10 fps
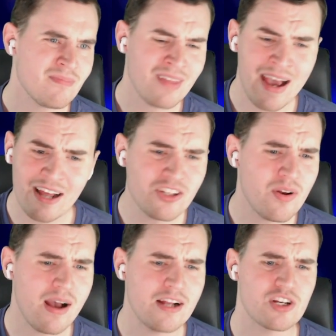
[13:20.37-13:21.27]
and I don't
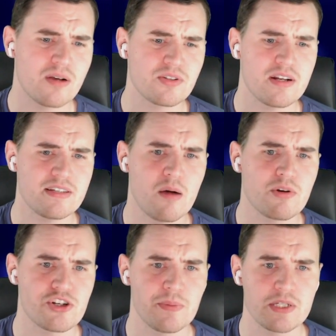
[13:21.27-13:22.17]
know actually, I was going to say I would
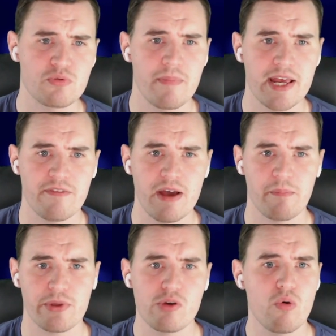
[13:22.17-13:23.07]
assume this will main
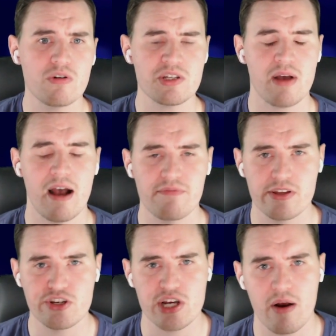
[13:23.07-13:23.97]
event, but you also have
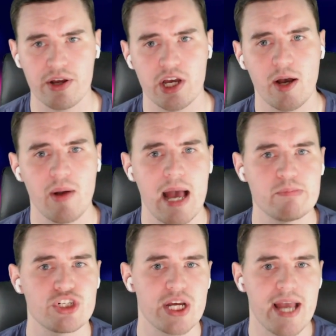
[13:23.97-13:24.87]
the Jericho
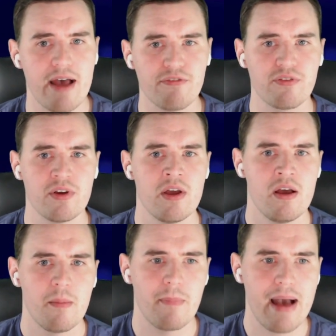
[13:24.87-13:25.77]
MJF
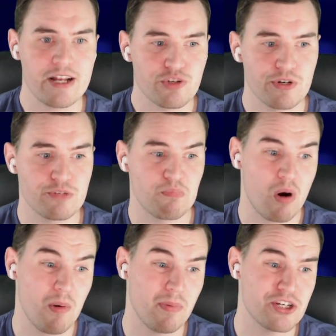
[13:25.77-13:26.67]
match, which
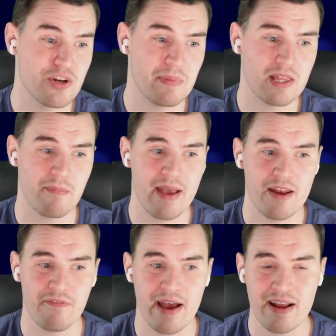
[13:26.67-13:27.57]
probably should be the main
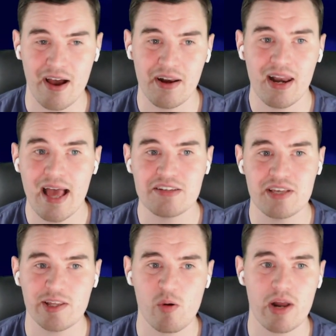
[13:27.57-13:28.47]
event unless
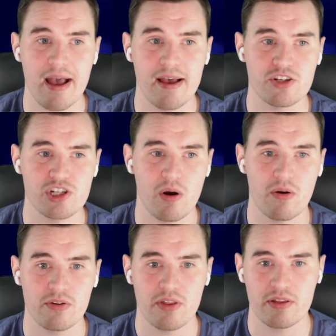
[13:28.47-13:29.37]
they don't want to air the show,
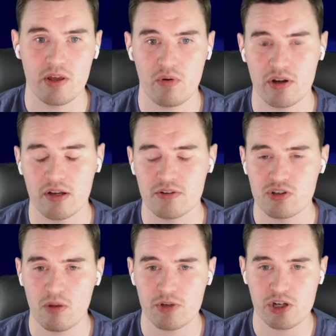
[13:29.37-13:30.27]
they want to
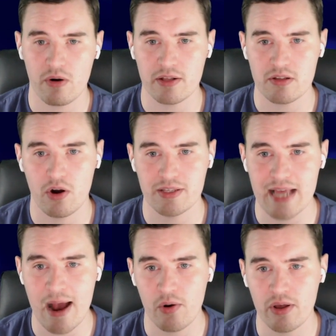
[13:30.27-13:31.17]
stop the show on a
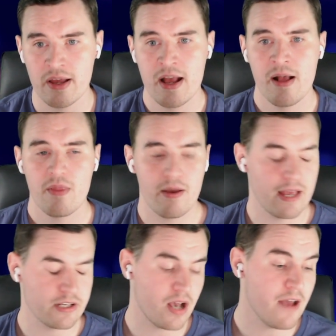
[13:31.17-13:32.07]
downer.
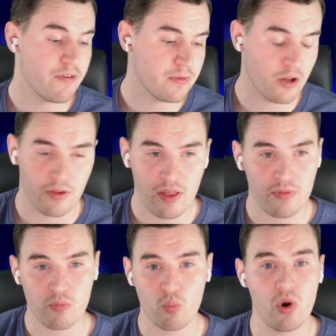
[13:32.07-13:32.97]
It's either, look,
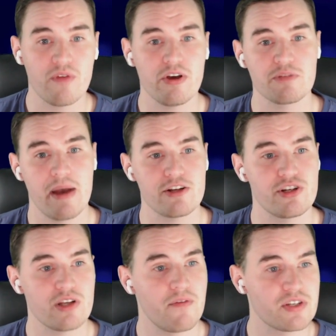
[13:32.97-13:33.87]
one of those
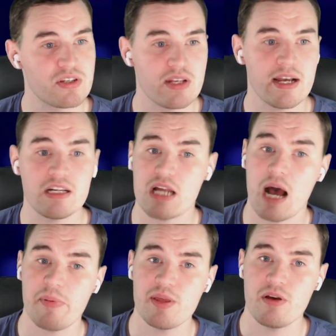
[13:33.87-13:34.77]
matches, either Sting and
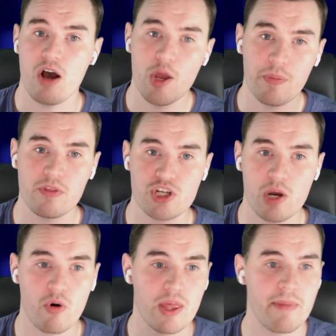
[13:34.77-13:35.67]
Darby open the show
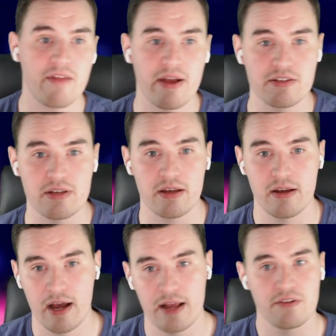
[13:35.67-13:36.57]
or they main event it.
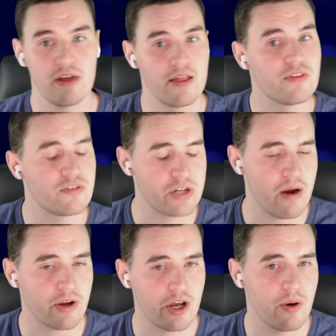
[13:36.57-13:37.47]
And
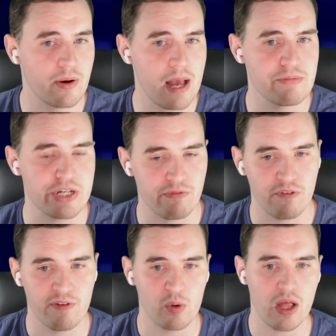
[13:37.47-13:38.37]
Jericho and MJF will
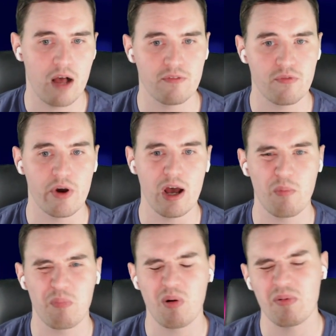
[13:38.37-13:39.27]
fill that other void. I
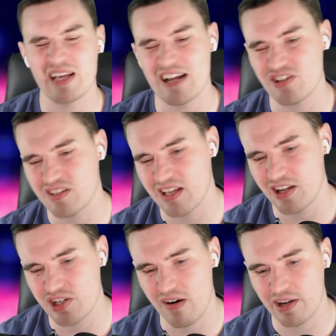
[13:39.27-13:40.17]
would probably actually say that
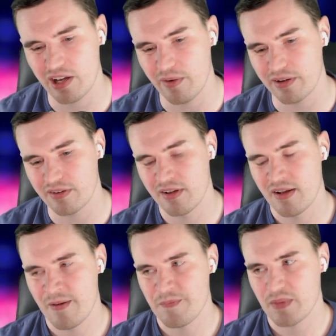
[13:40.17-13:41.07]
Jericho and
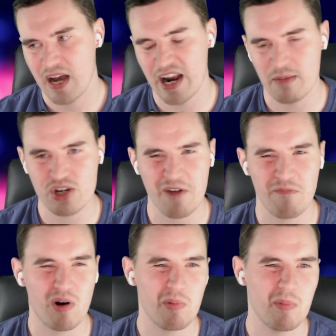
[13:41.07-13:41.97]
MJF
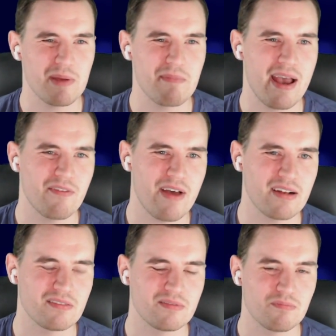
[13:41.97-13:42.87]
probably main
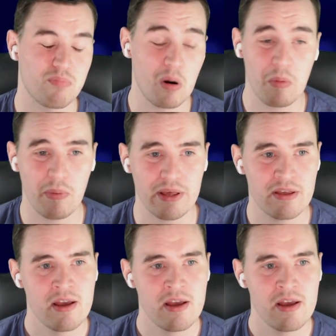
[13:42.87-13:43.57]
event, probably.